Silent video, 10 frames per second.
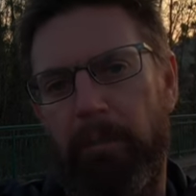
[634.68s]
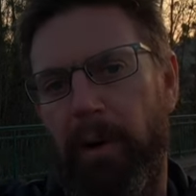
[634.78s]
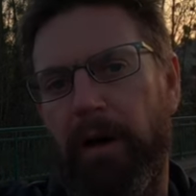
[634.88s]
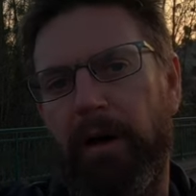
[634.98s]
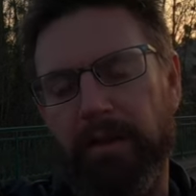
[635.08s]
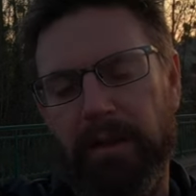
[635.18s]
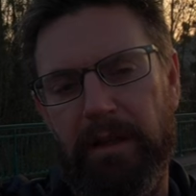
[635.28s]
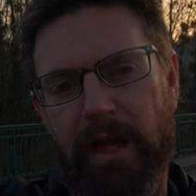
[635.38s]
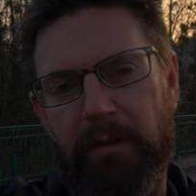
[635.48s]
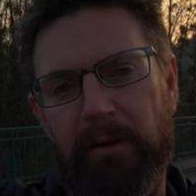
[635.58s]
Behind the
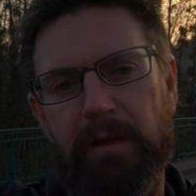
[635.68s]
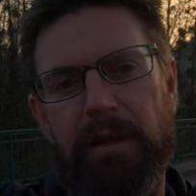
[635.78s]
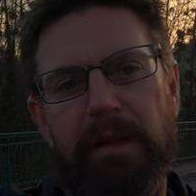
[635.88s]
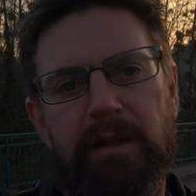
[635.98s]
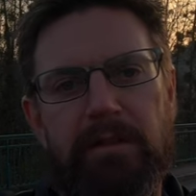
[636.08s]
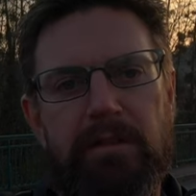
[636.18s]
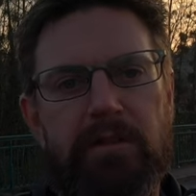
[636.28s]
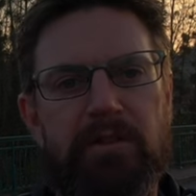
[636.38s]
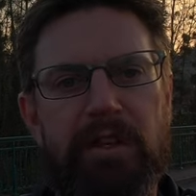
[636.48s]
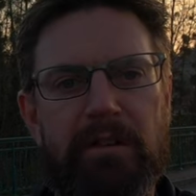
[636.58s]
camera is the
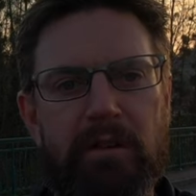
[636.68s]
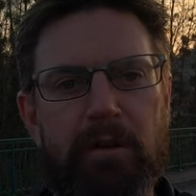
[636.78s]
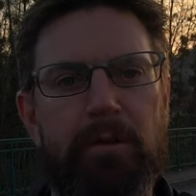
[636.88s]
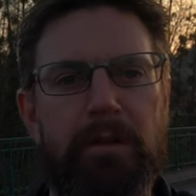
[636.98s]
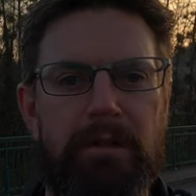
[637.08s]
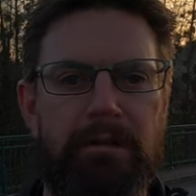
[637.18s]
Château